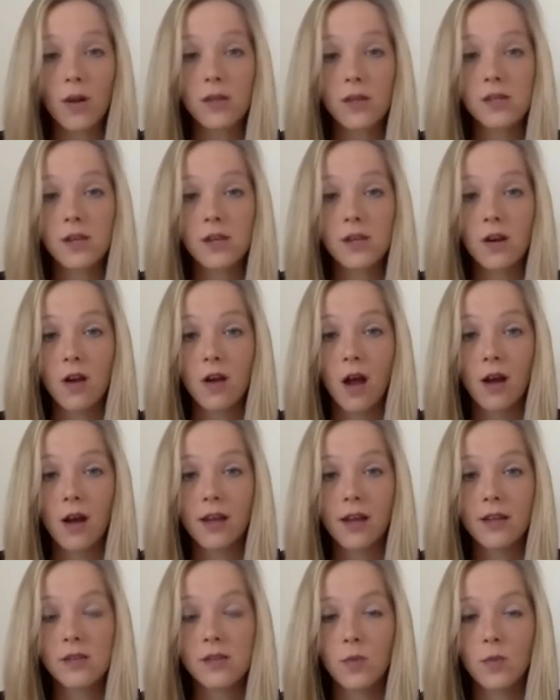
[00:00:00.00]
to your
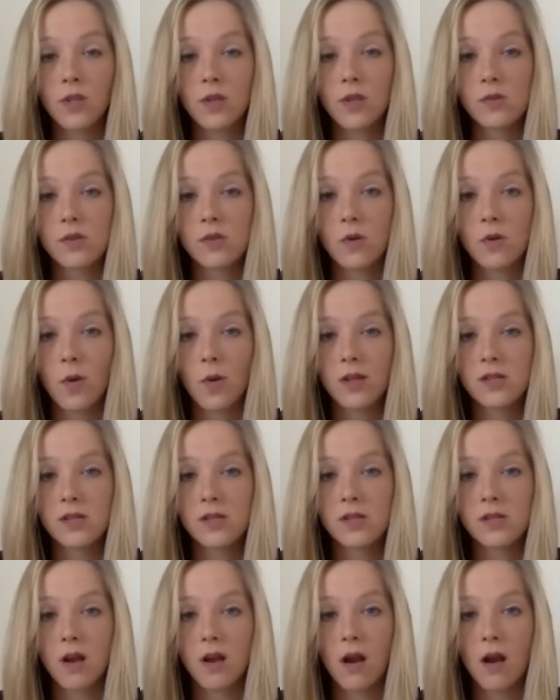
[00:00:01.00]
audience and what those
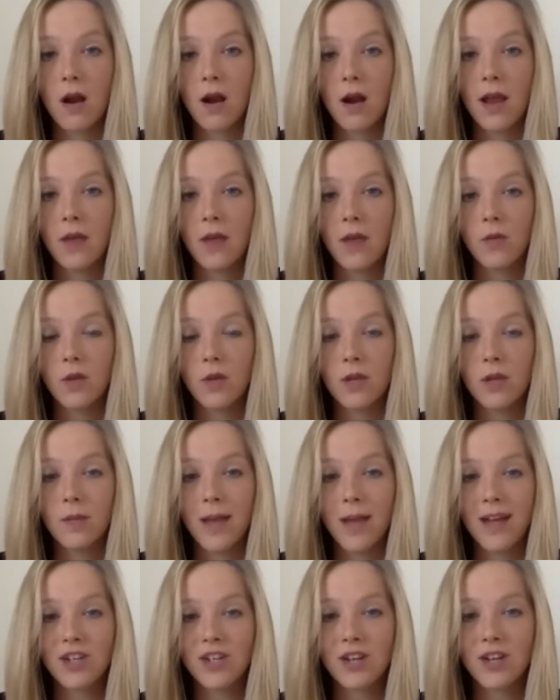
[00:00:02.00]
nuances are, and really
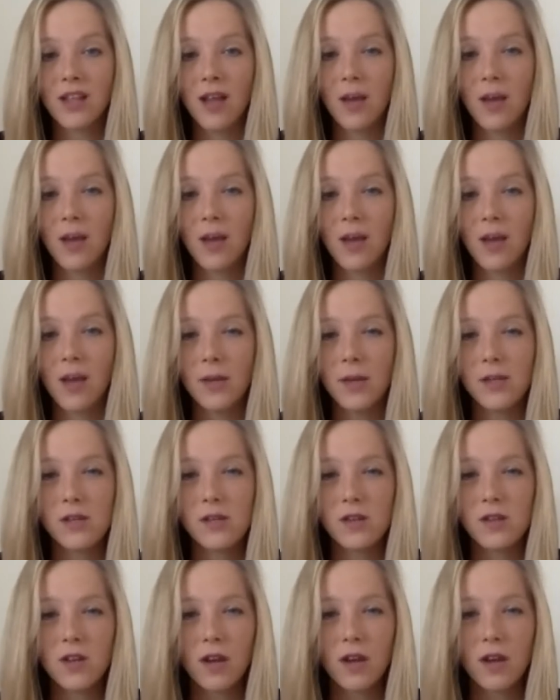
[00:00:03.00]
matching that with your
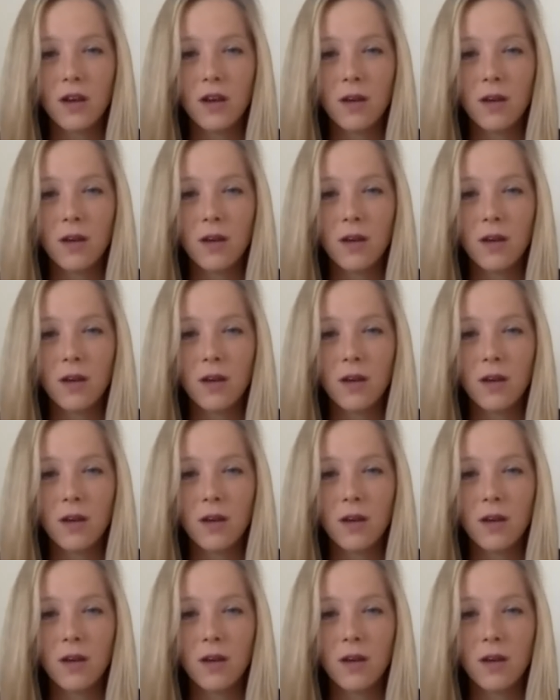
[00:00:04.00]
messaging.